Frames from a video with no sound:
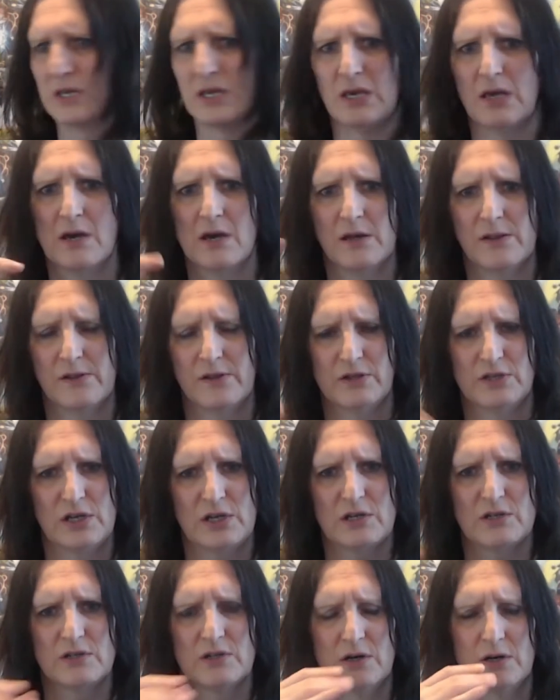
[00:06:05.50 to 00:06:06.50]
the
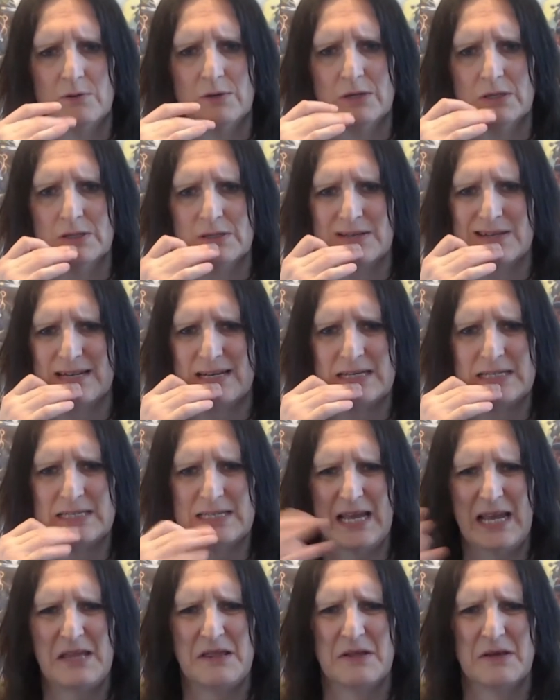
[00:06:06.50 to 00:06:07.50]
jigsaw ones, and I
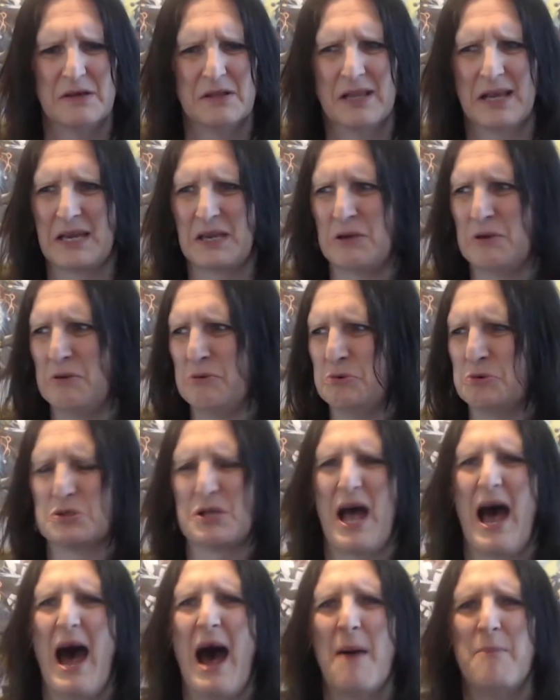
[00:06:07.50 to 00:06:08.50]
say that like you
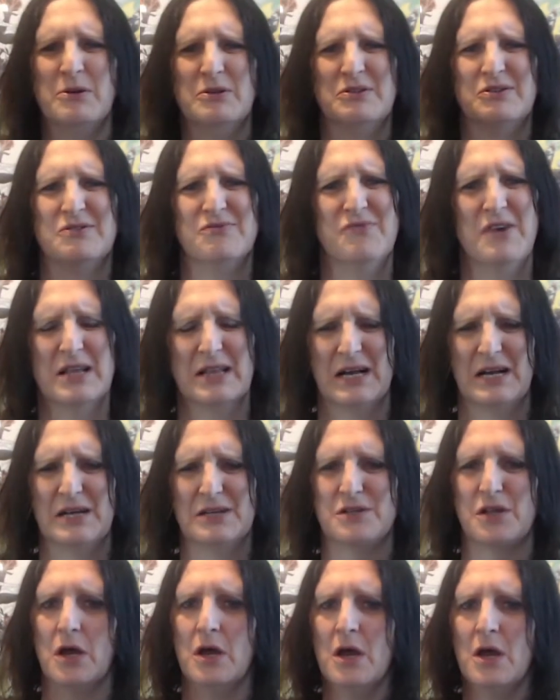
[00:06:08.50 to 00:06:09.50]
just happen to
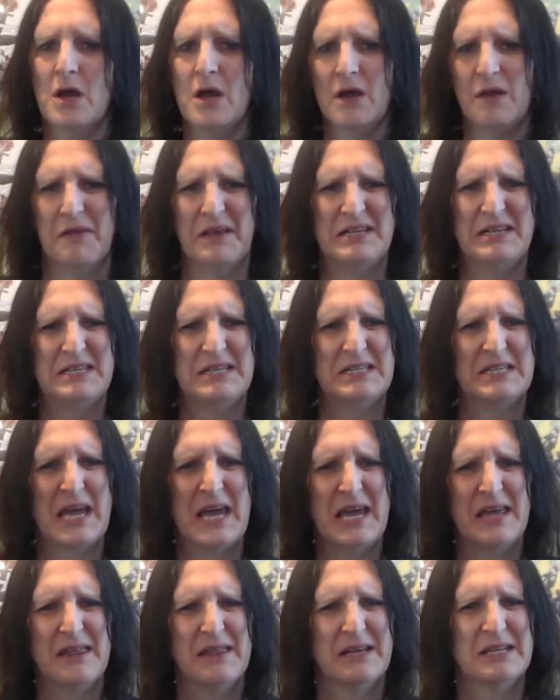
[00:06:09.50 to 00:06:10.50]
realize that this is
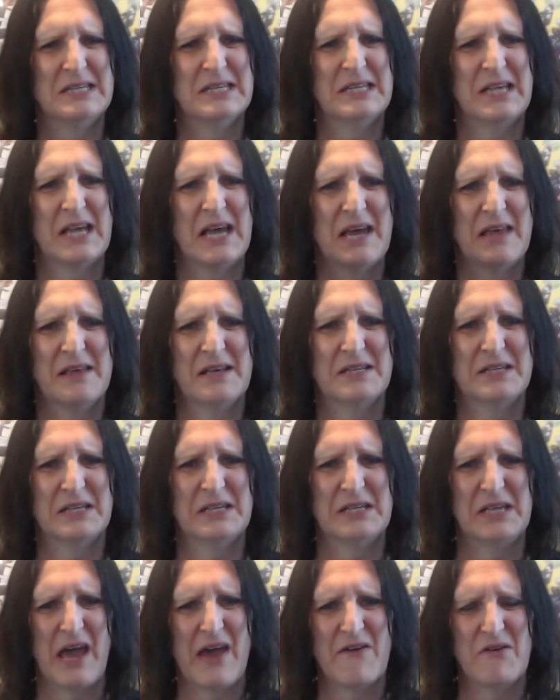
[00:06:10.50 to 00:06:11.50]
here, this is here, this
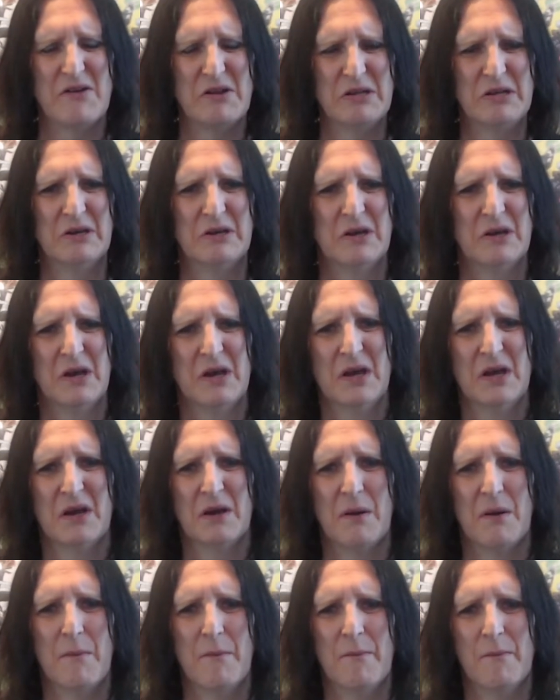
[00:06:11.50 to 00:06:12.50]
is here, and you
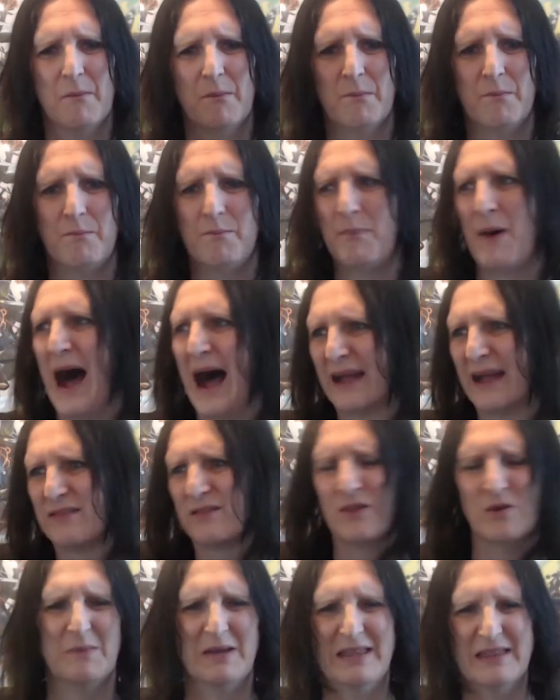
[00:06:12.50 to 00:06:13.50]
add
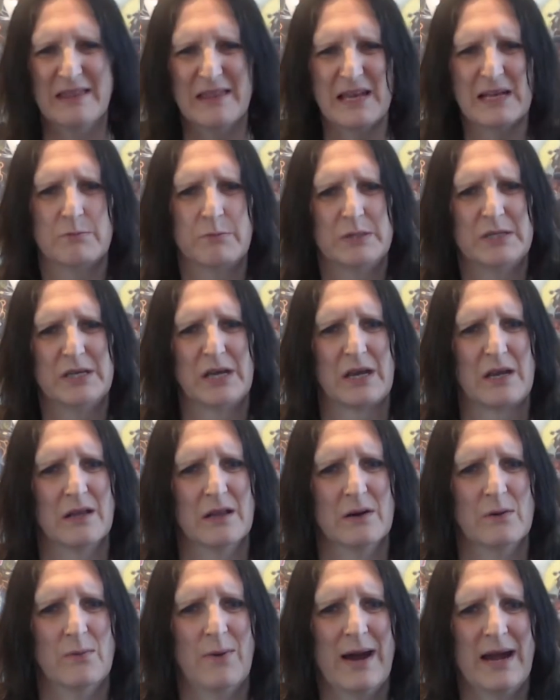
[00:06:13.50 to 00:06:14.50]
them in this
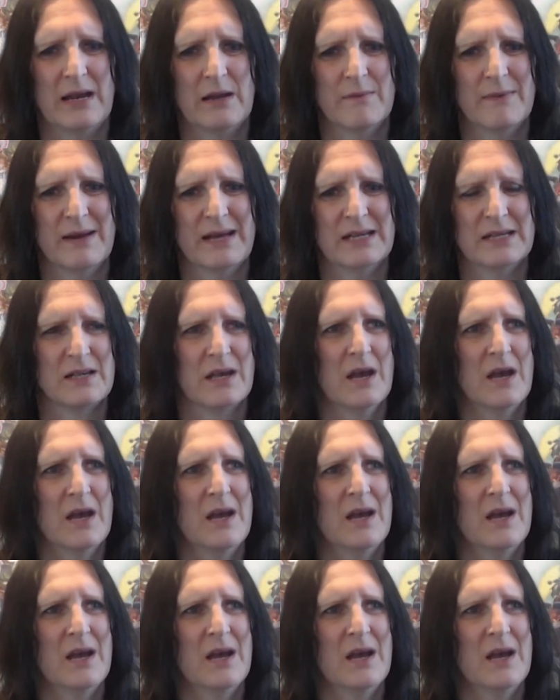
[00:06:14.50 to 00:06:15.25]
particular way, and it makes,